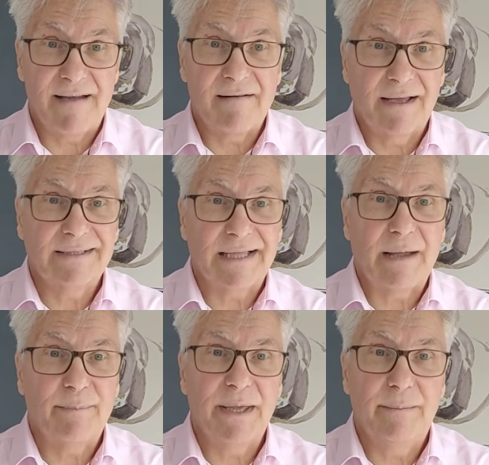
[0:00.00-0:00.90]
very
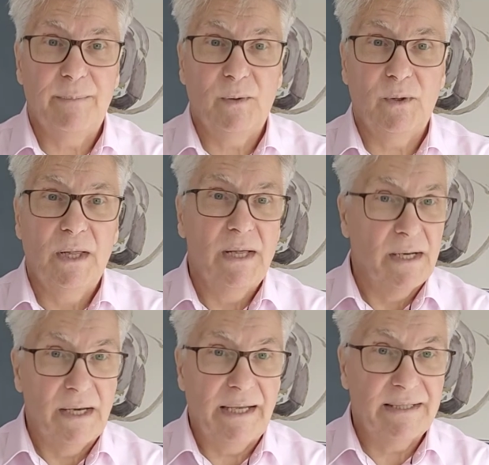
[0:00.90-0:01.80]
exact people.
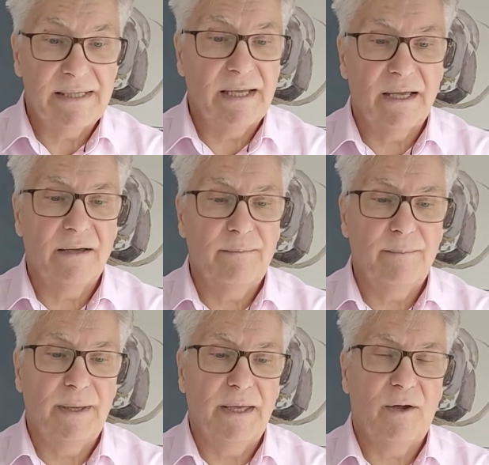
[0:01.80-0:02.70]
LinkedIn can
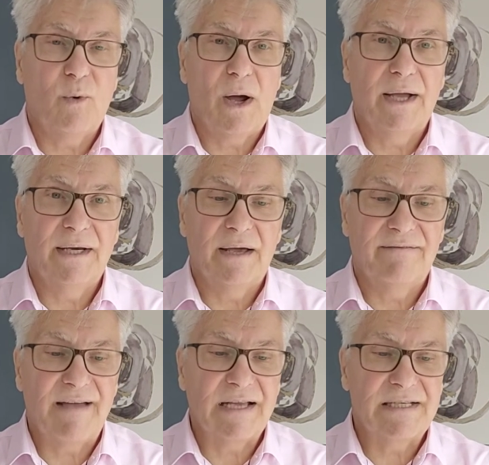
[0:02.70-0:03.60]
be quite
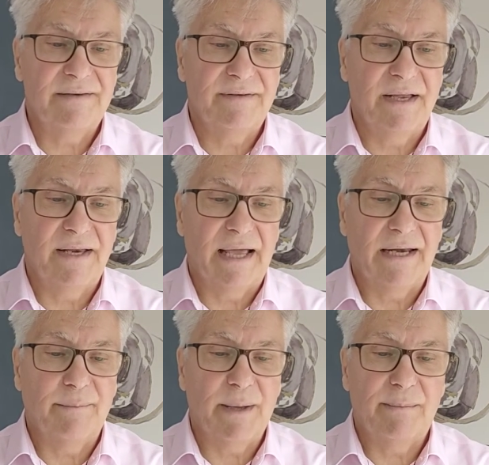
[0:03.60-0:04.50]
effective in
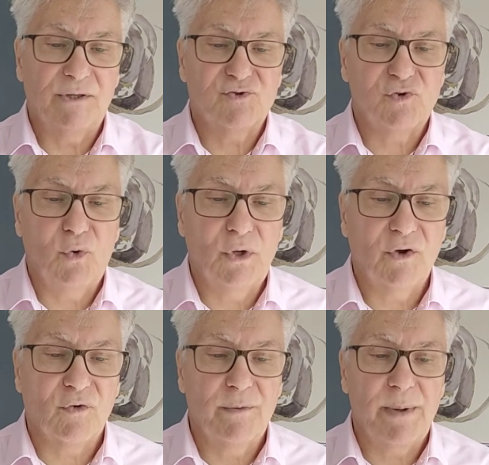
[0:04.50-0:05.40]
getting people, trawl a
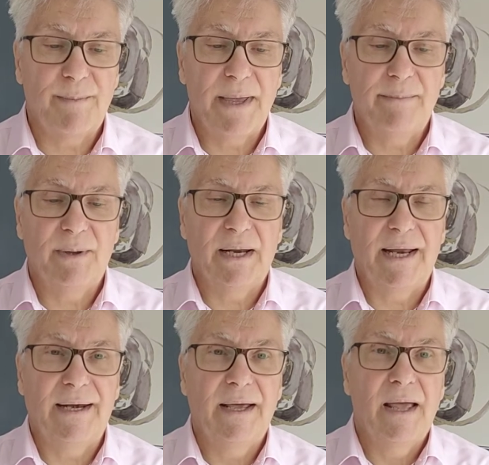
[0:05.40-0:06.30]
group of people
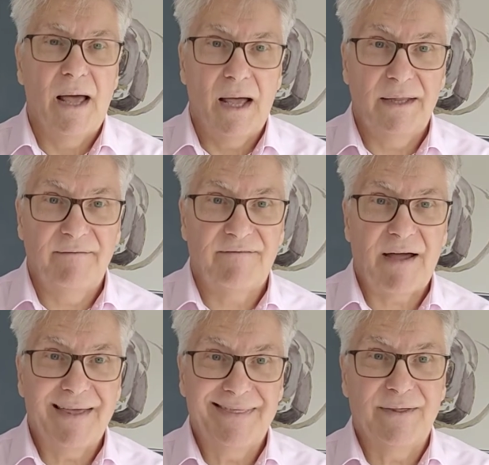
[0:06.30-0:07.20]
in and
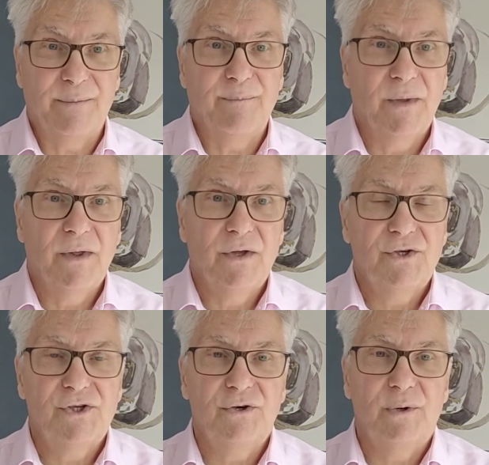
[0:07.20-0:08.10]
invite them
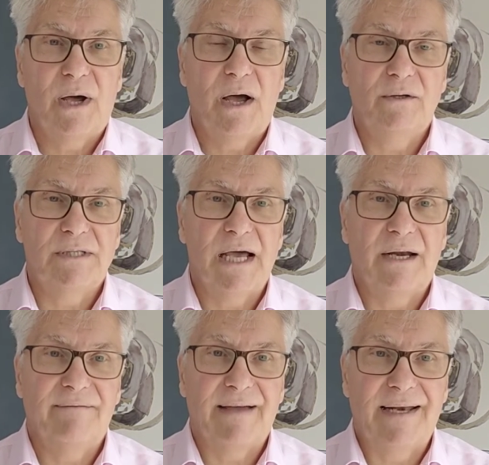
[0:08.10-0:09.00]
to a
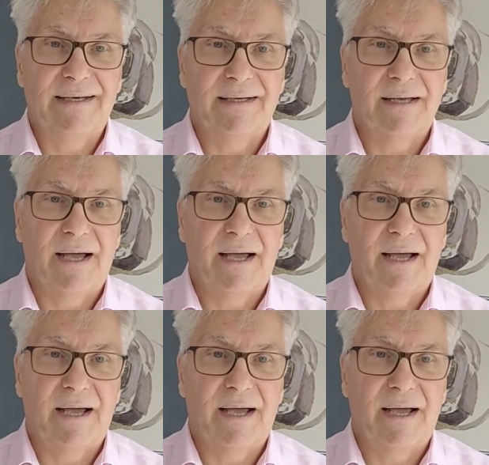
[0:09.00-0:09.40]
hotel event.